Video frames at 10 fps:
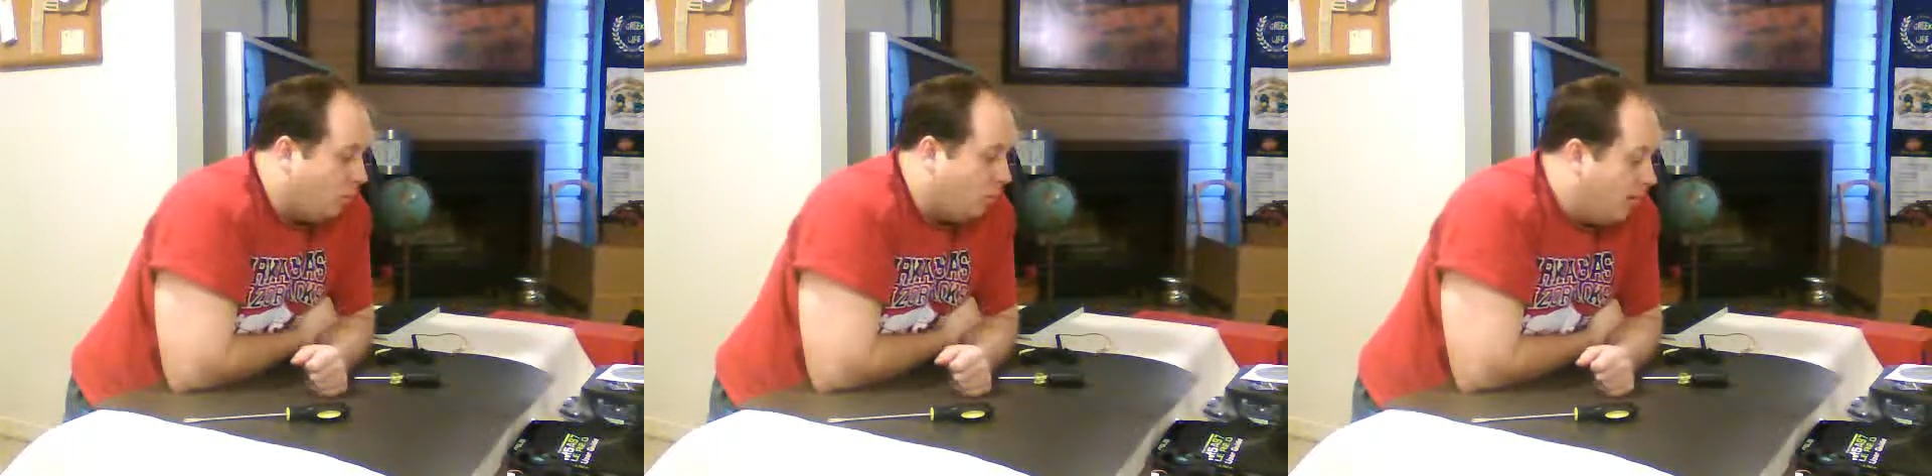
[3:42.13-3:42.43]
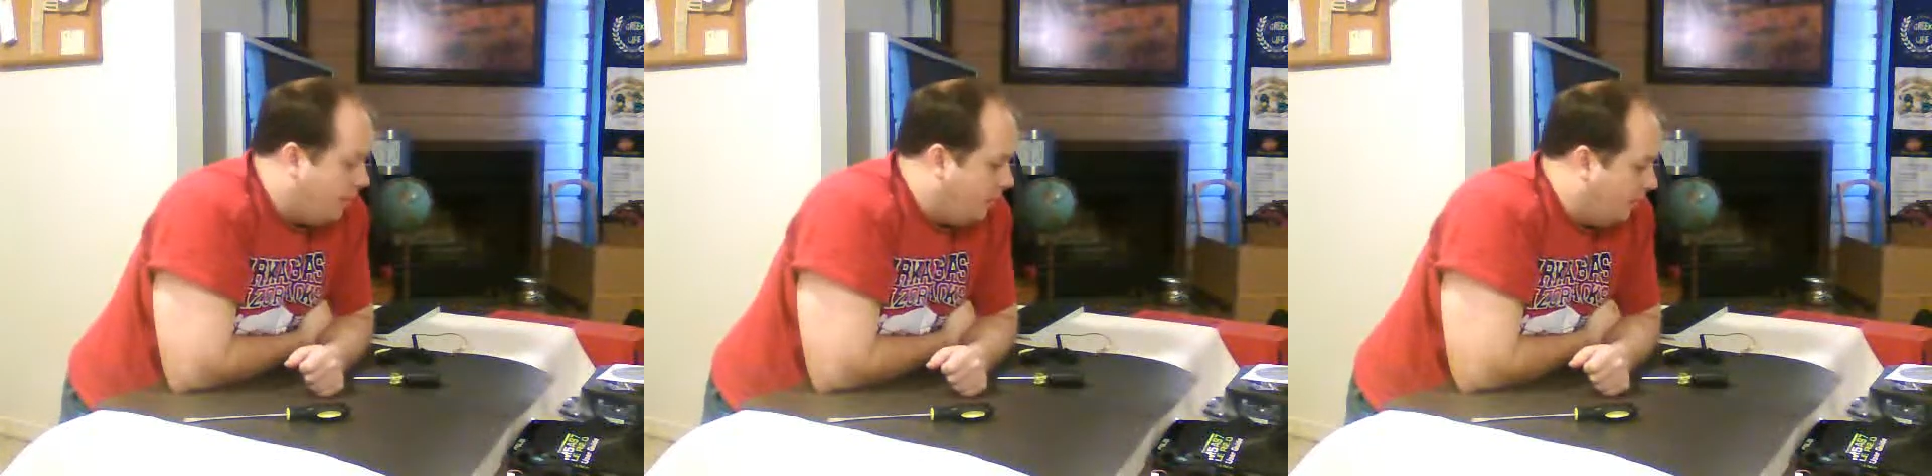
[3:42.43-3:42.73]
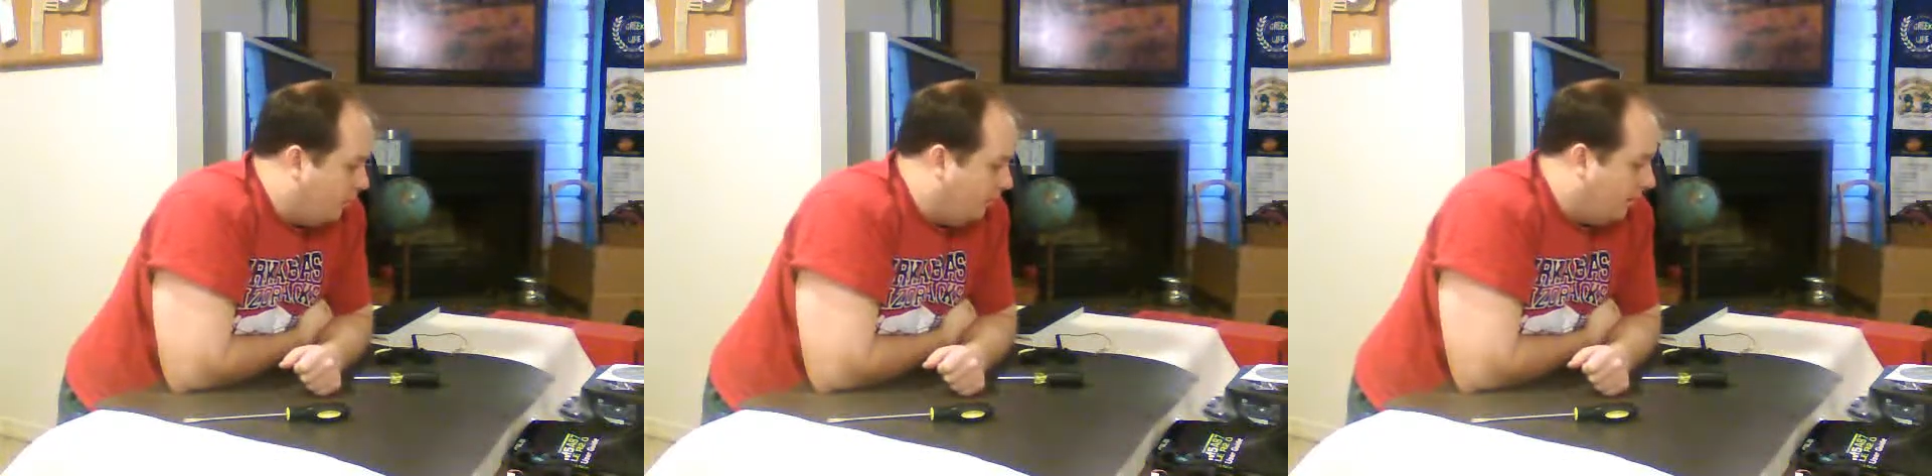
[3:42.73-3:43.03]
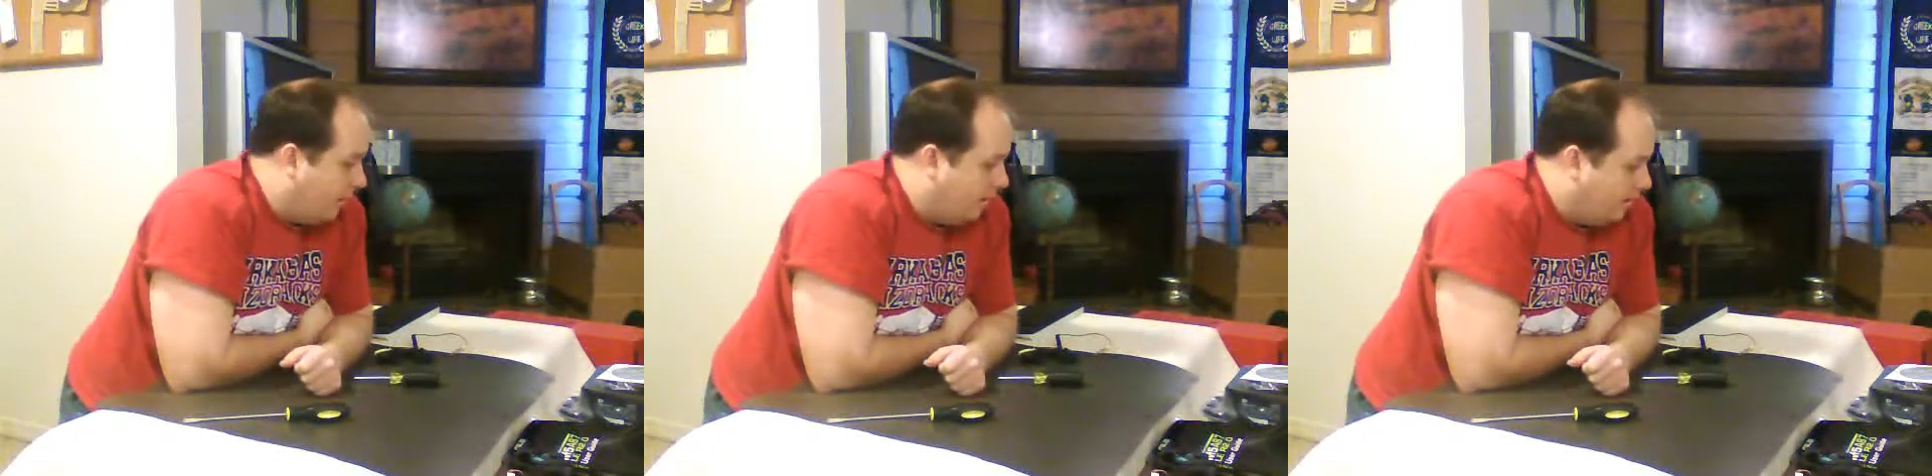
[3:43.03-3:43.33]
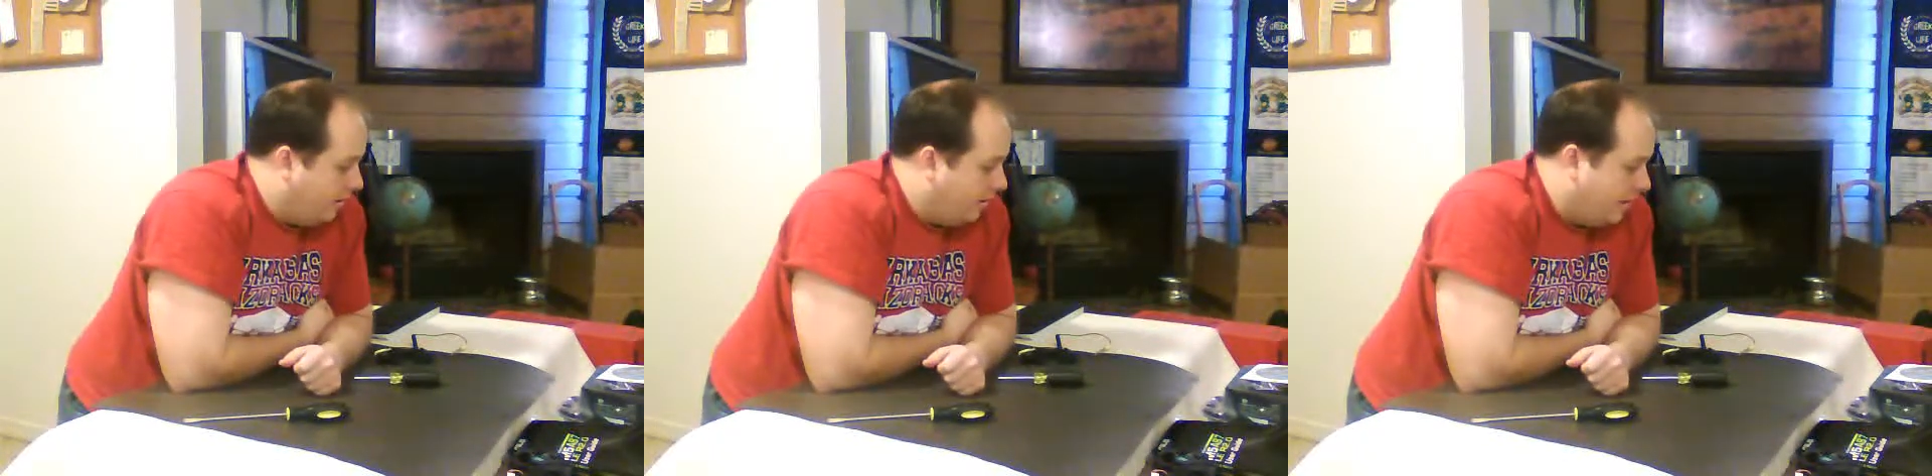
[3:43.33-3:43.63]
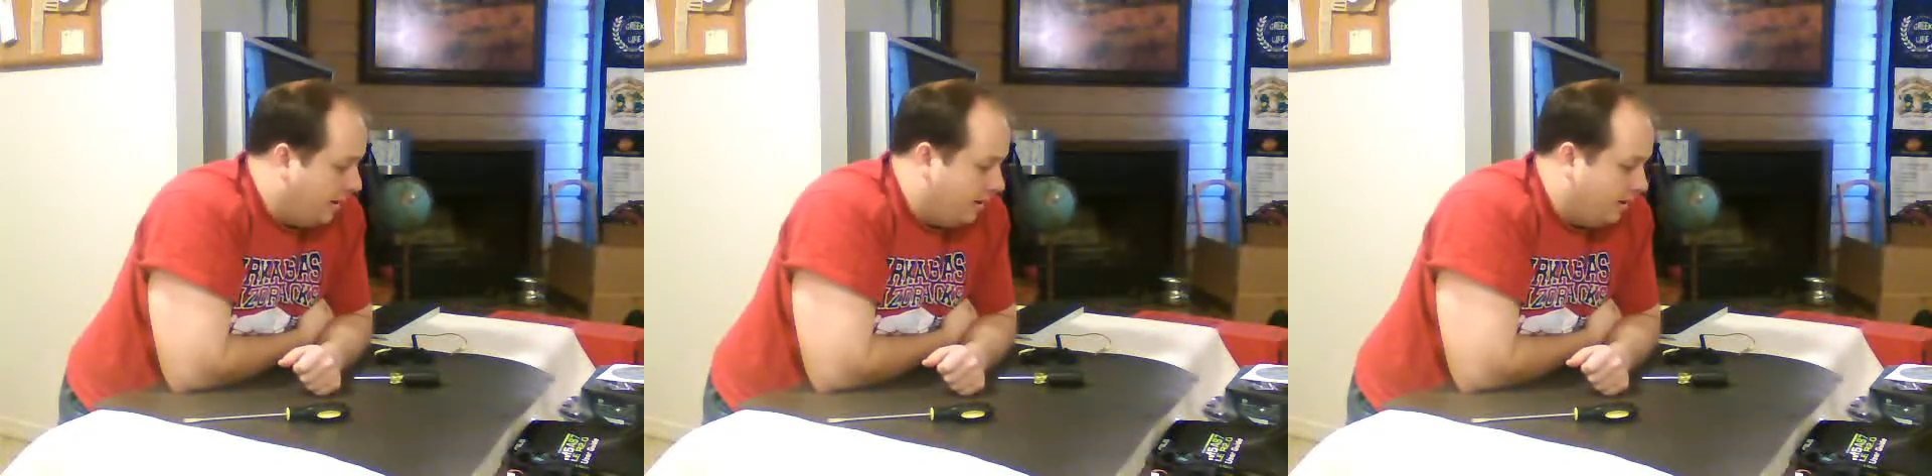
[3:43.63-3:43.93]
away, but we're not there yet.